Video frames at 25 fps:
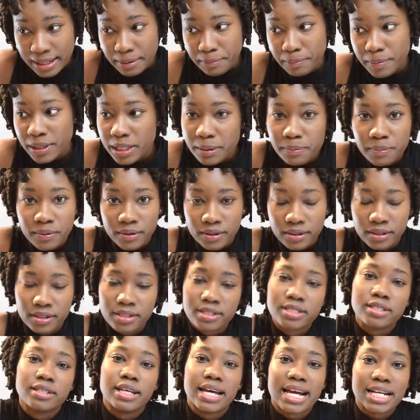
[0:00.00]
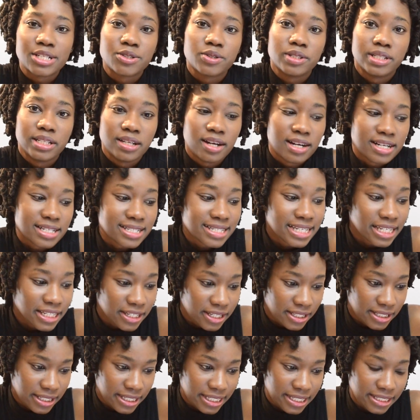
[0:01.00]
people to actually
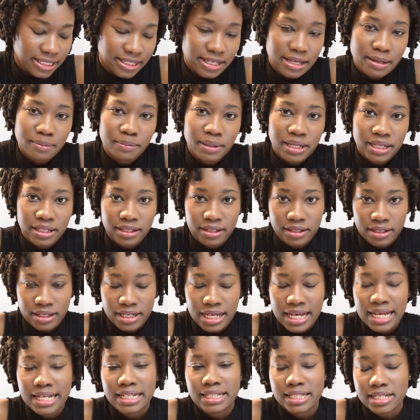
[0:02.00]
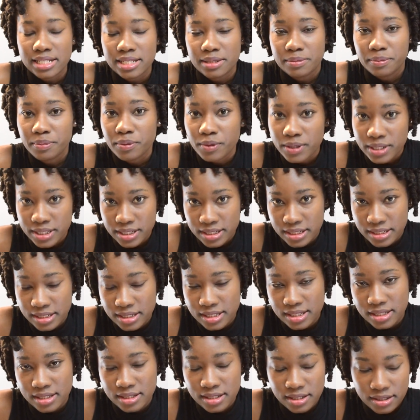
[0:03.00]
articulate them and its
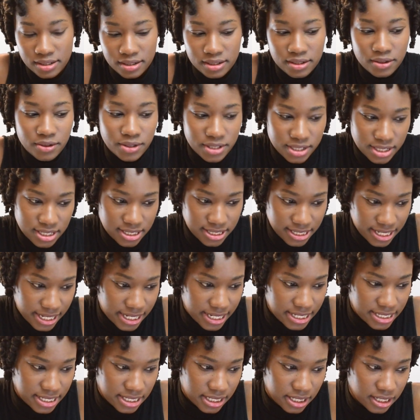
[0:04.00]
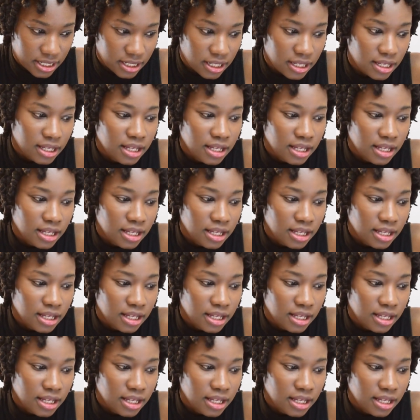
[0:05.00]
importance to our society.